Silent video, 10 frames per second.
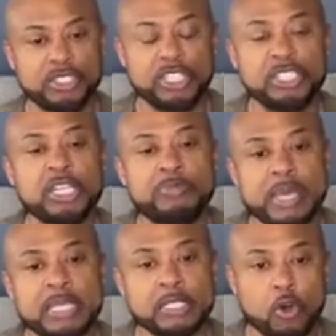She just
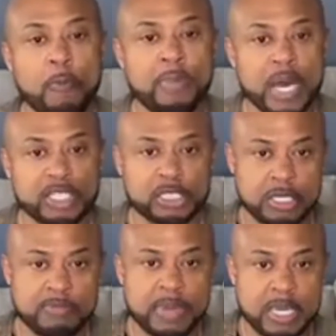means so much
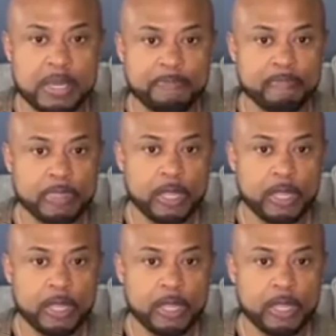to me